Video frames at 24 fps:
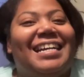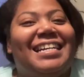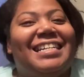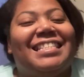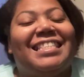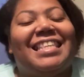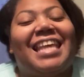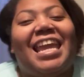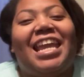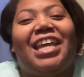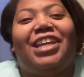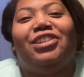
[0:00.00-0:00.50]

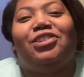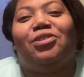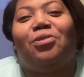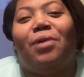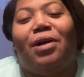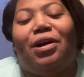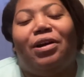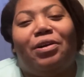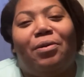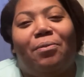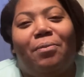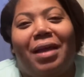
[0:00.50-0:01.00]
guys, and
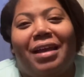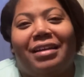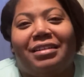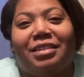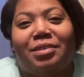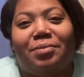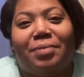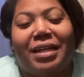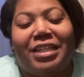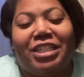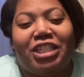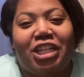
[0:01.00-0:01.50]
welcome back
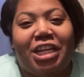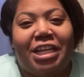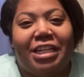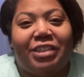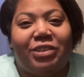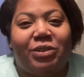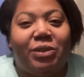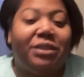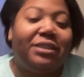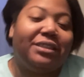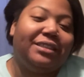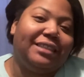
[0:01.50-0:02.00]
to my
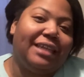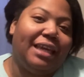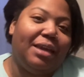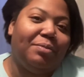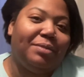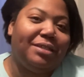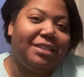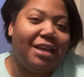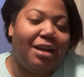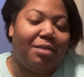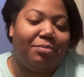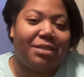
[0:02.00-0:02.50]
channel,
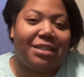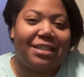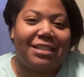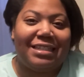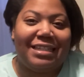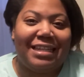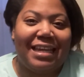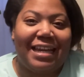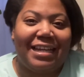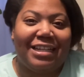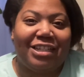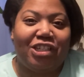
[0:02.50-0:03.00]
Tammy
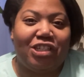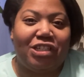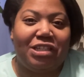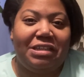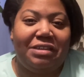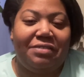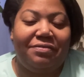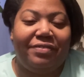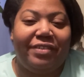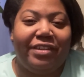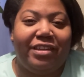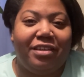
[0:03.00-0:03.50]

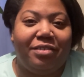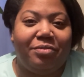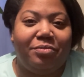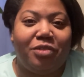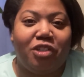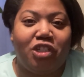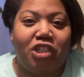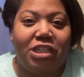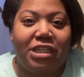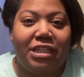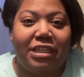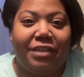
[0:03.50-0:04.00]

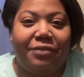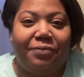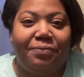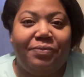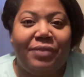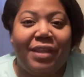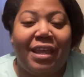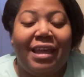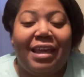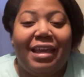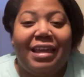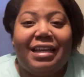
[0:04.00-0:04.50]
Thompson-TVMG.
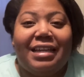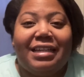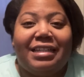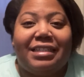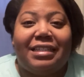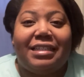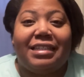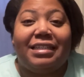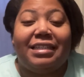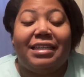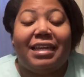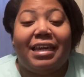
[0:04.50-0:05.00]

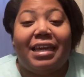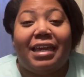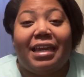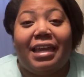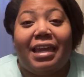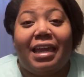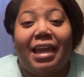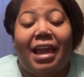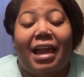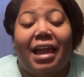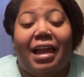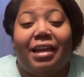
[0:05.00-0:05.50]

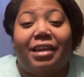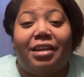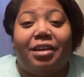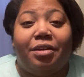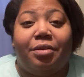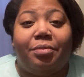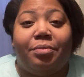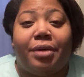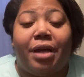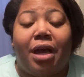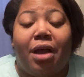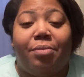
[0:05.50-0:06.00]
Today I
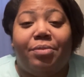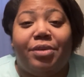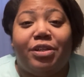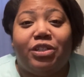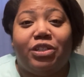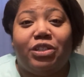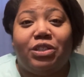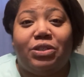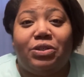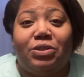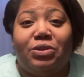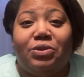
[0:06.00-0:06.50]
am coming
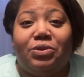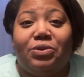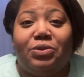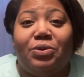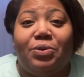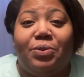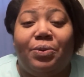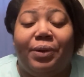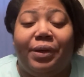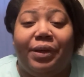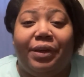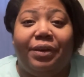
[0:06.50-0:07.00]
to
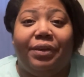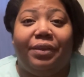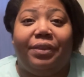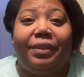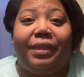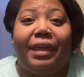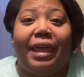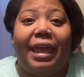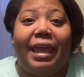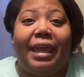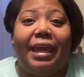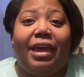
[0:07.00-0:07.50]
you with
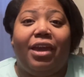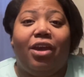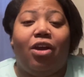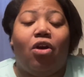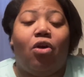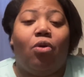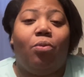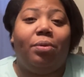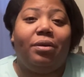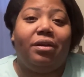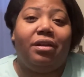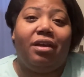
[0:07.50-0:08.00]
a
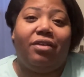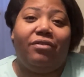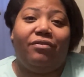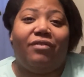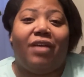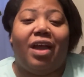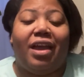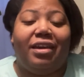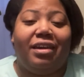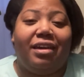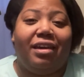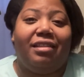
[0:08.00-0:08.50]
open
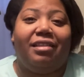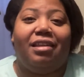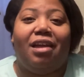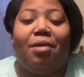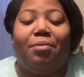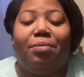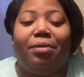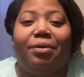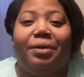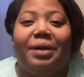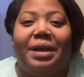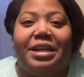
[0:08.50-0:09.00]
invite
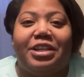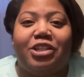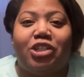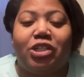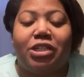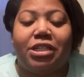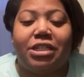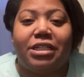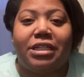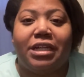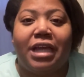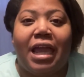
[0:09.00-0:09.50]

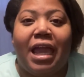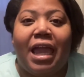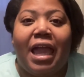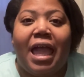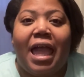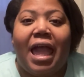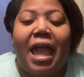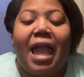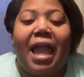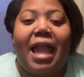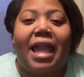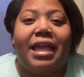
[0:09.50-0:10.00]
collaboration,
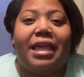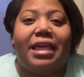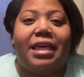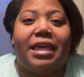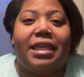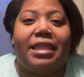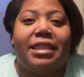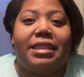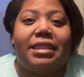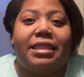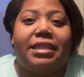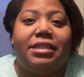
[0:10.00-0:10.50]

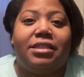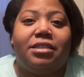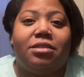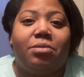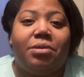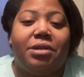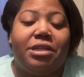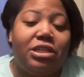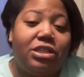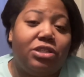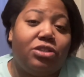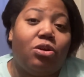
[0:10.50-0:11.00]
and this
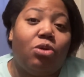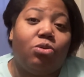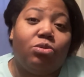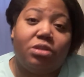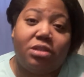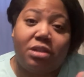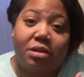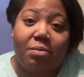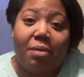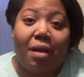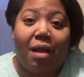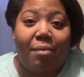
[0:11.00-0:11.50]
one is
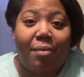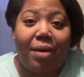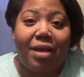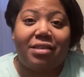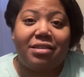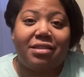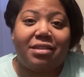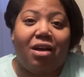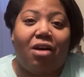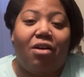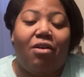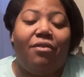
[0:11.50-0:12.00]
hosted by
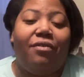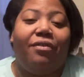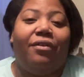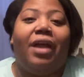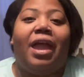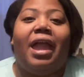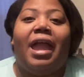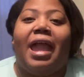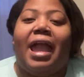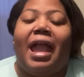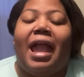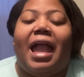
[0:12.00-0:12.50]
myself,
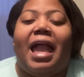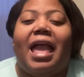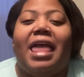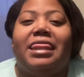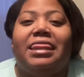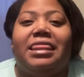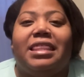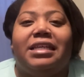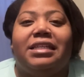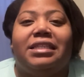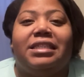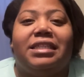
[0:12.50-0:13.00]

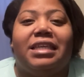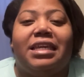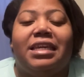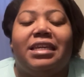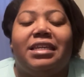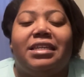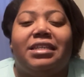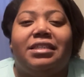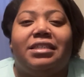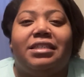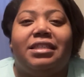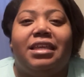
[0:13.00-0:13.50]
and this
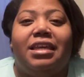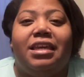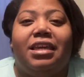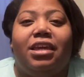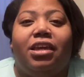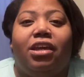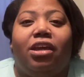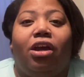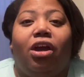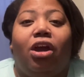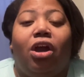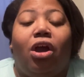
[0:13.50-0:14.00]
is
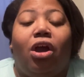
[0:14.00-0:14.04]
the